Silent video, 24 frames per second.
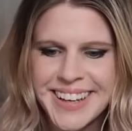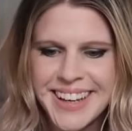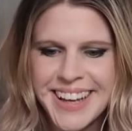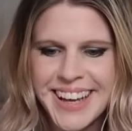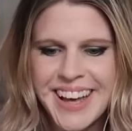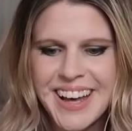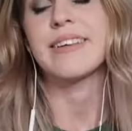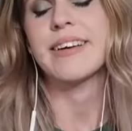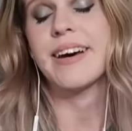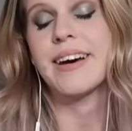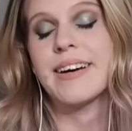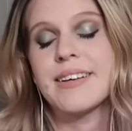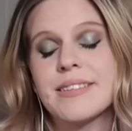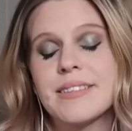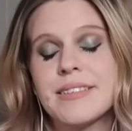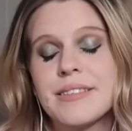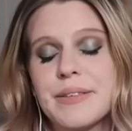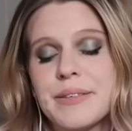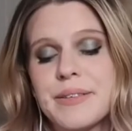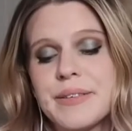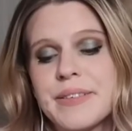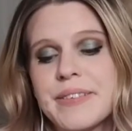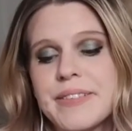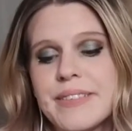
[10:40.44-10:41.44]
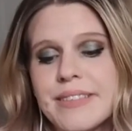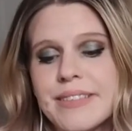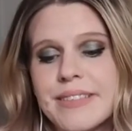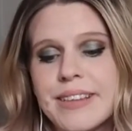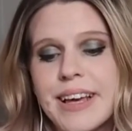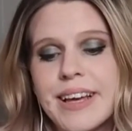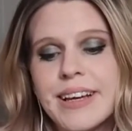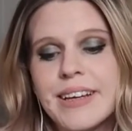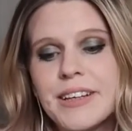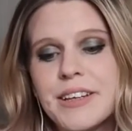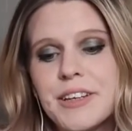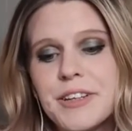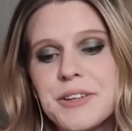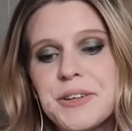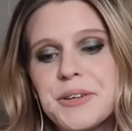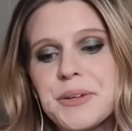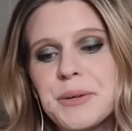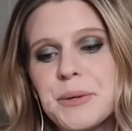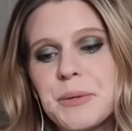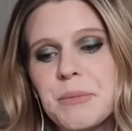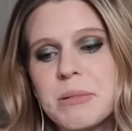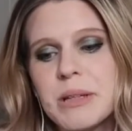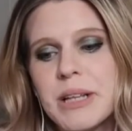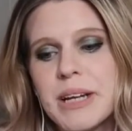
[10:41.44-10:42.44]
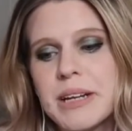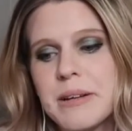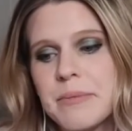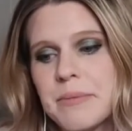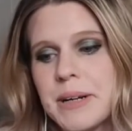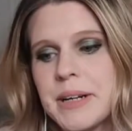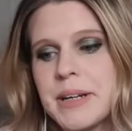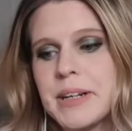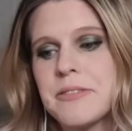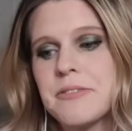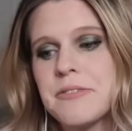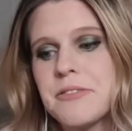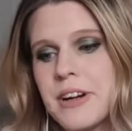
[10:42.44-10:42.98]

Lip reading: Yeah, so thank you, Bloody Baron,